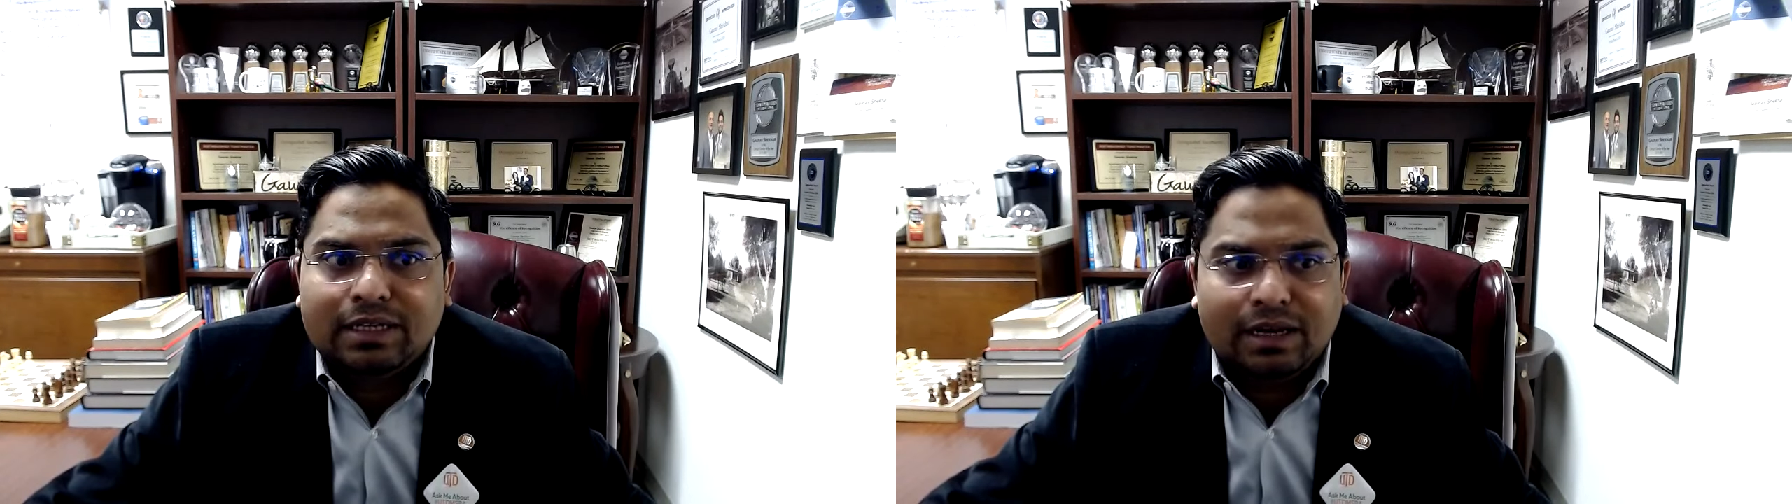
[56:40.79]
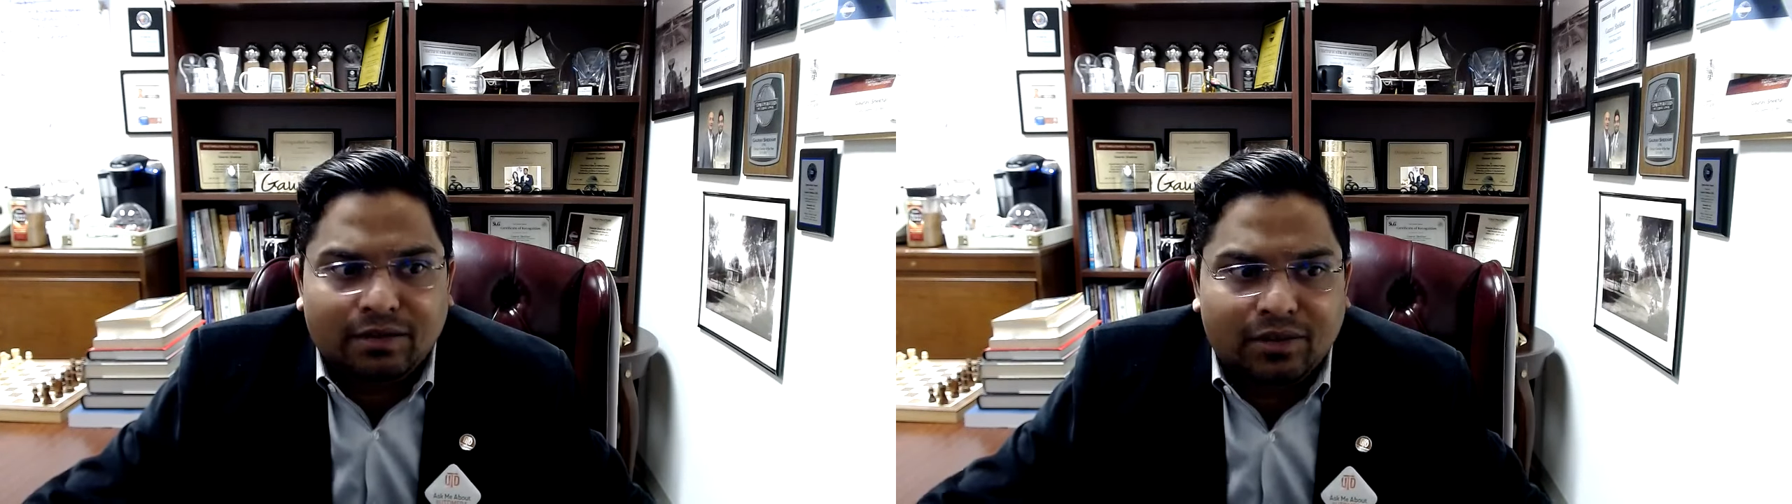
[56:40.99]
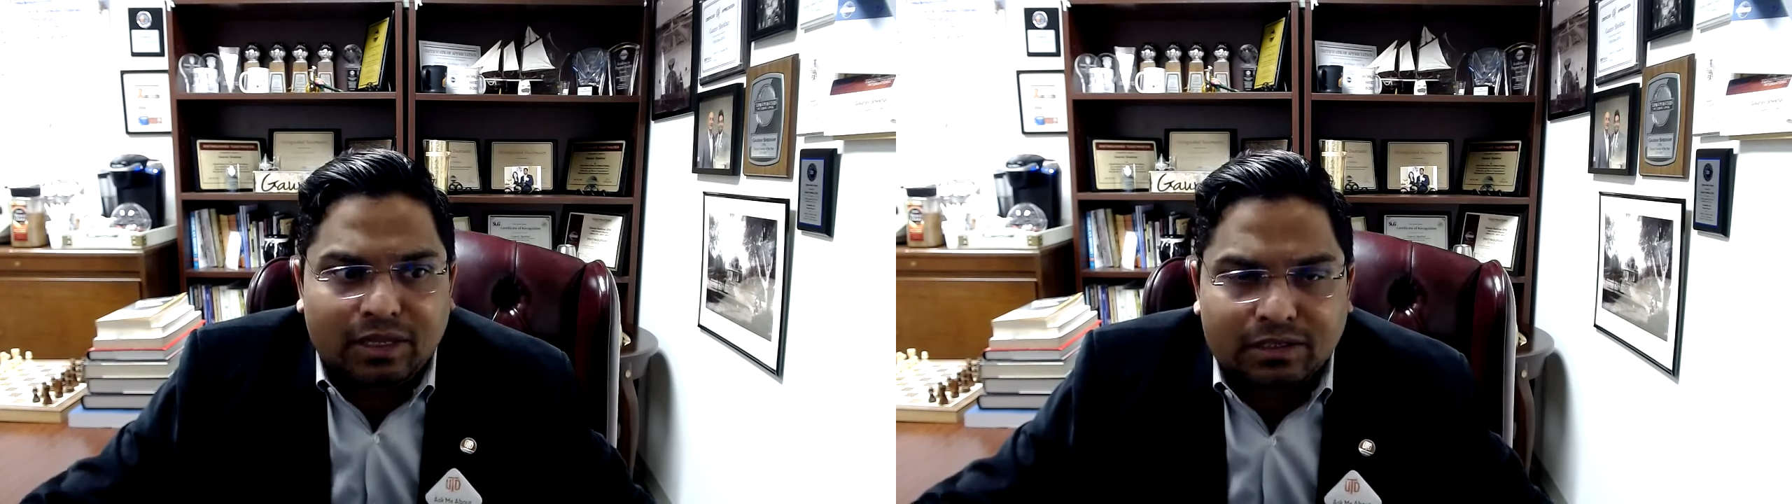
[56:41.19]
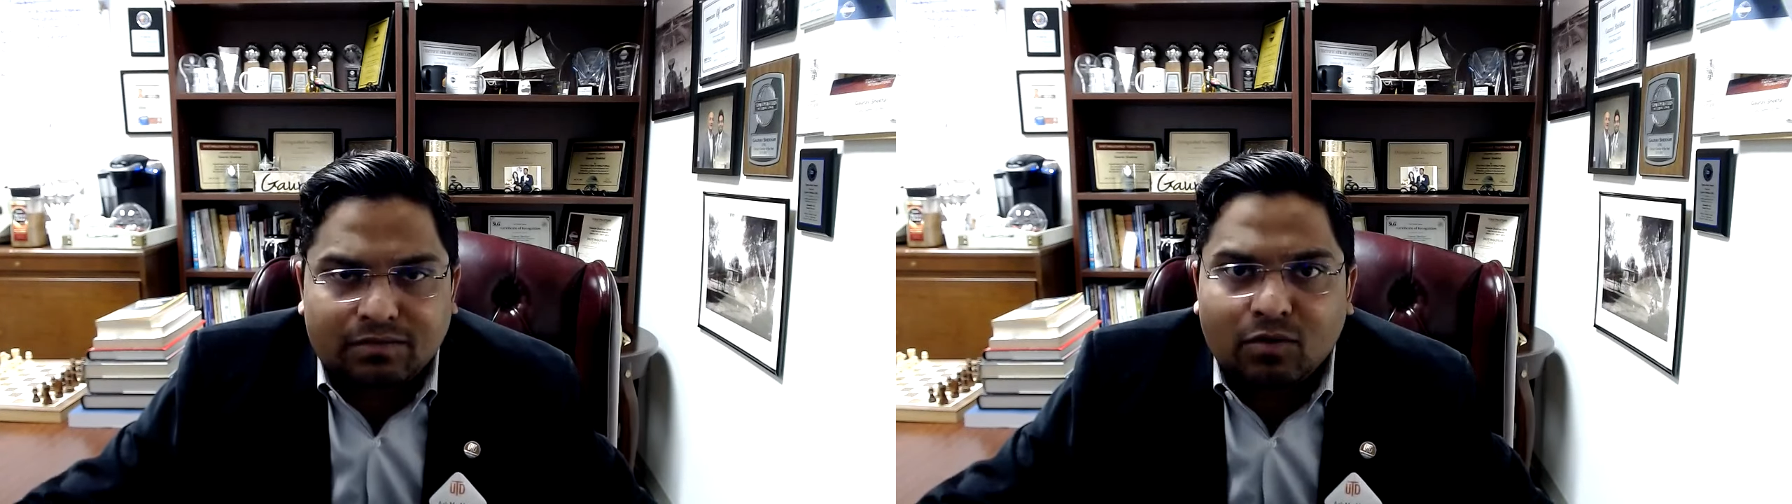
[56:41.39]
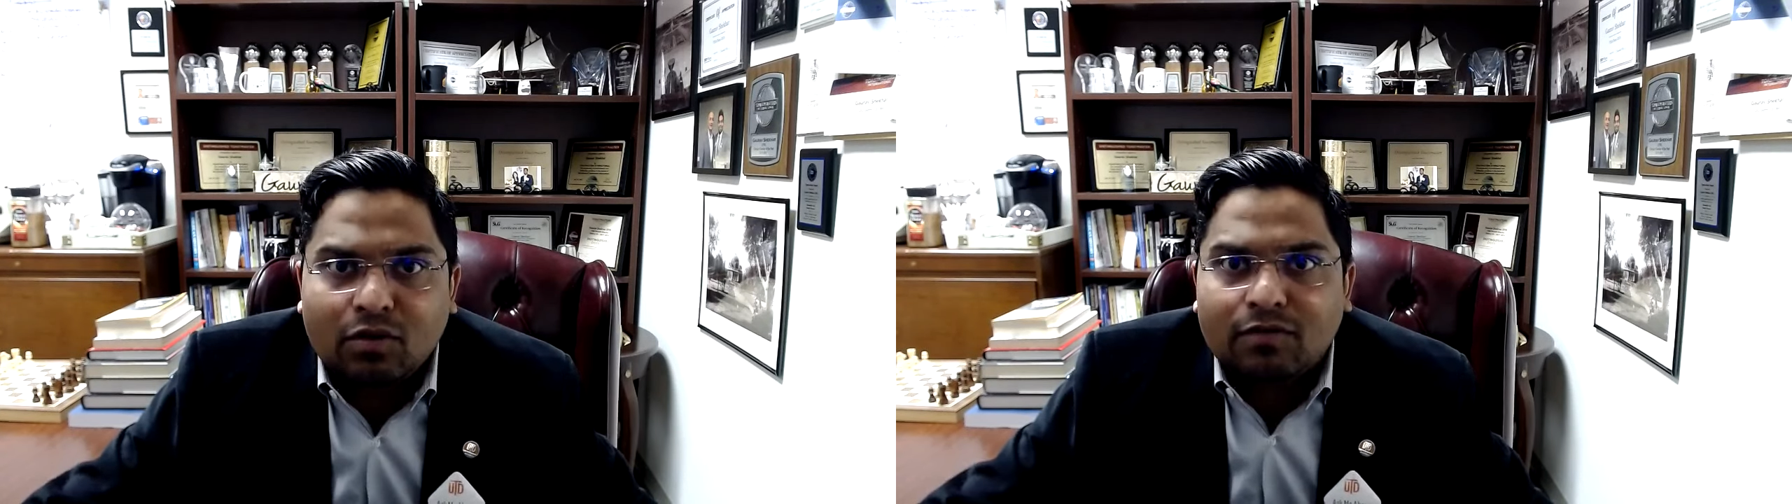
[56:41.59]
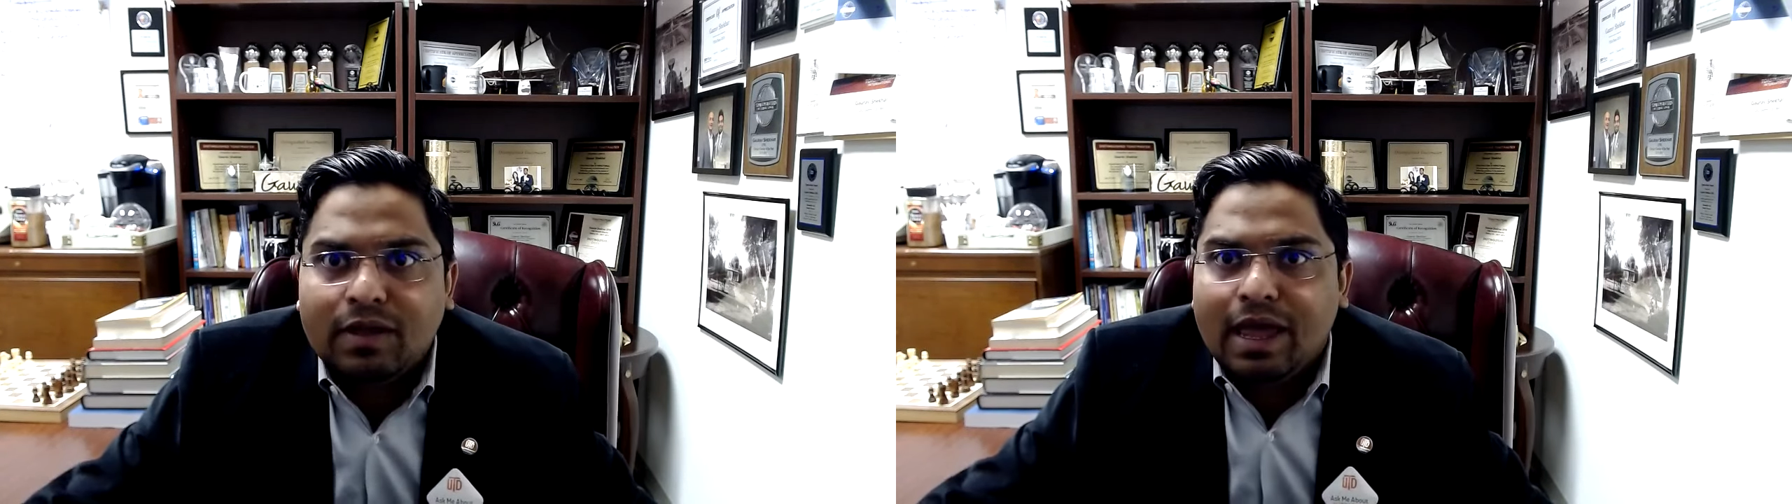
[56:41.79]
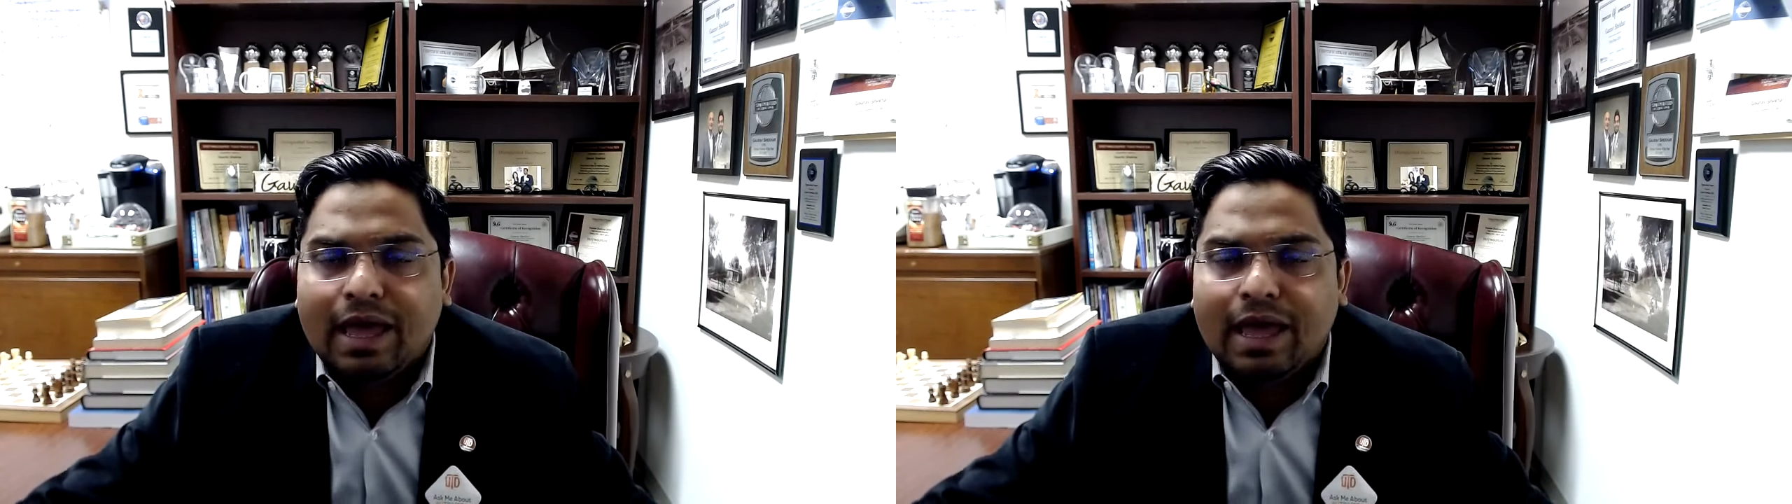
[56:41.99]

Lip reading: and how things move,